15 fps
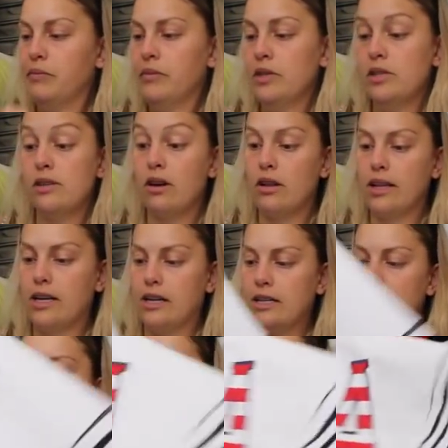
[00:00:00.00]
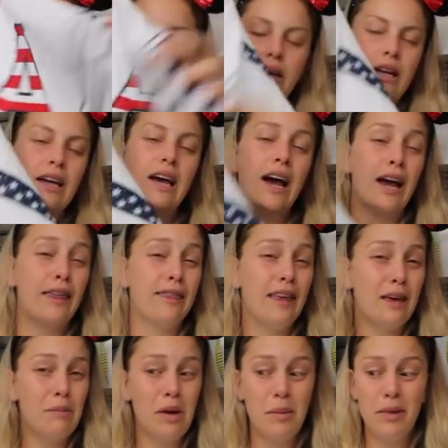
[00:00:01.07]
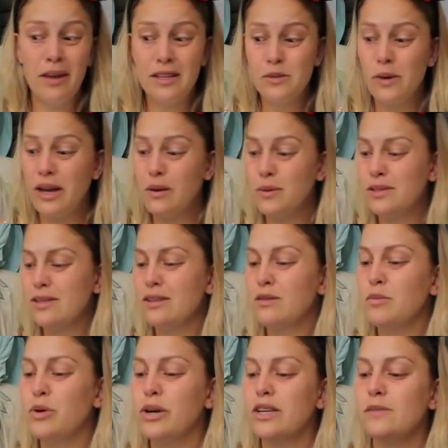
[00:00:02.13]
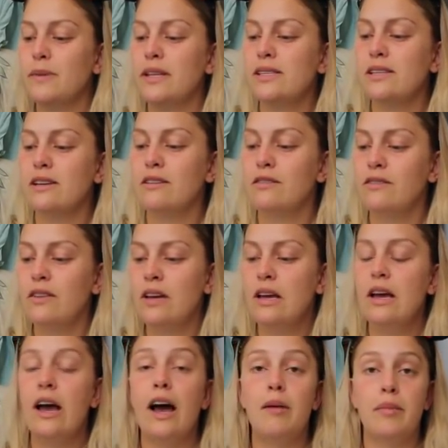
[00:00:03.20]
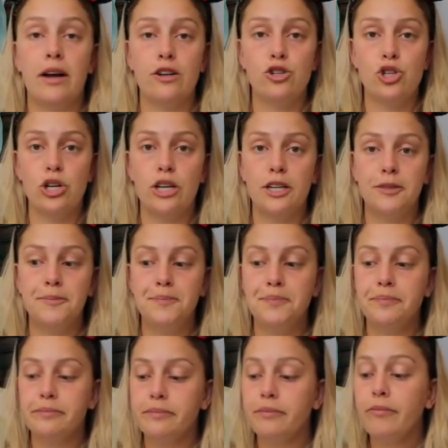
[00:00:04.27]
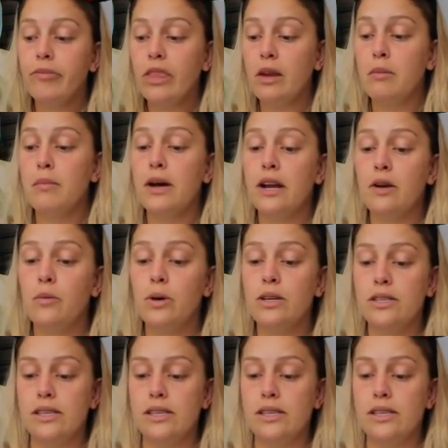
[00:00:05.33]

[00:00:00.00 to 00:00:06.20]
solid on top, I think maybe that's why it was a little more expensive. I'm not sure. But I will